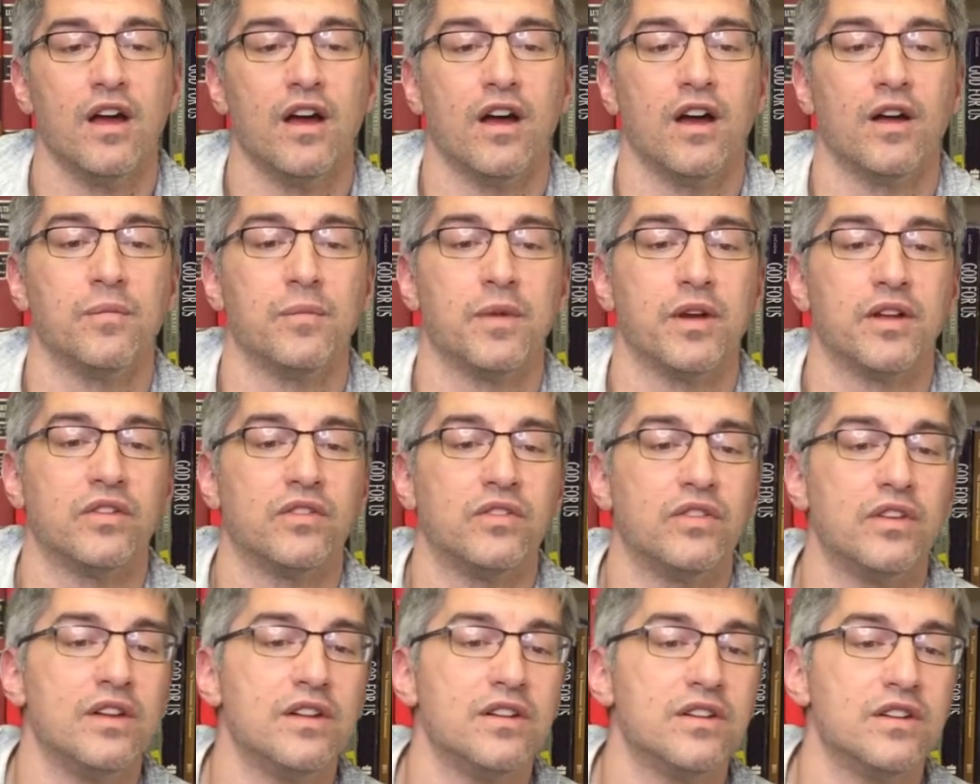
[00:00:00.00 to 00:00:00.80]
on my
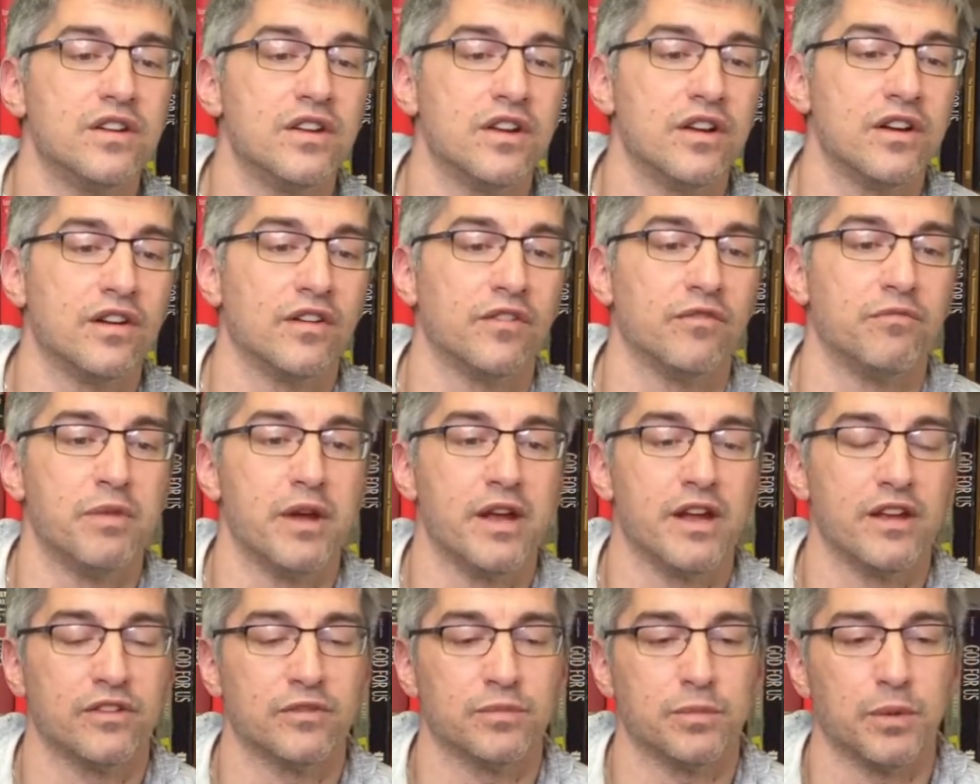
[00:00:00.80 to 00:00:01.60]
senior year of
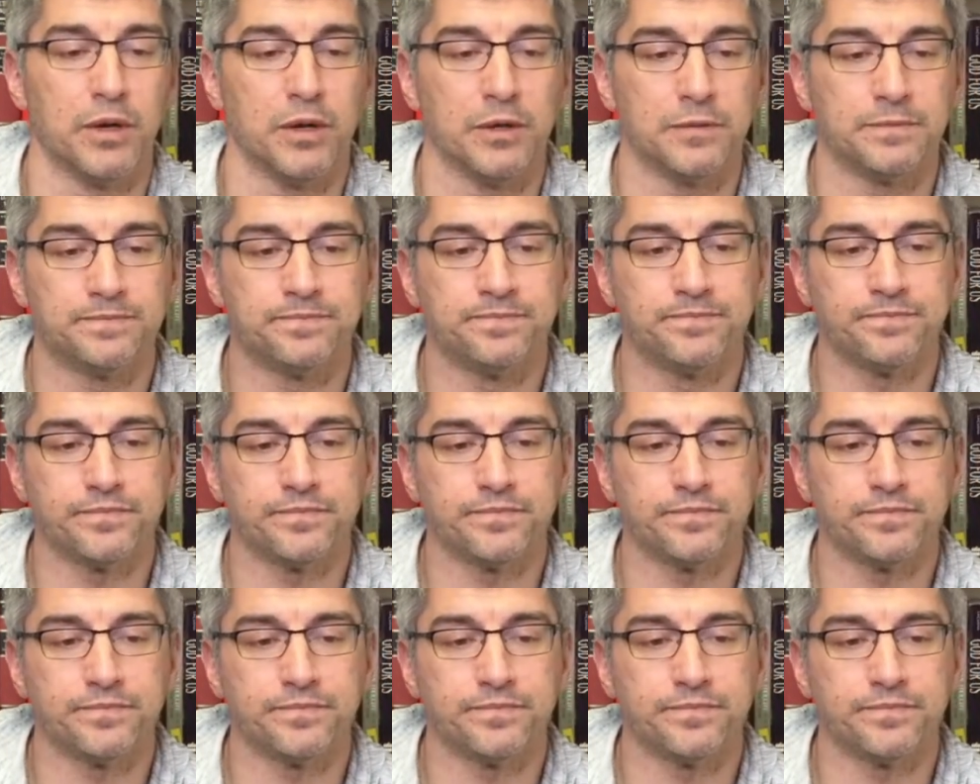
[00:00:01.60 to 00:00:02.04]
baseball.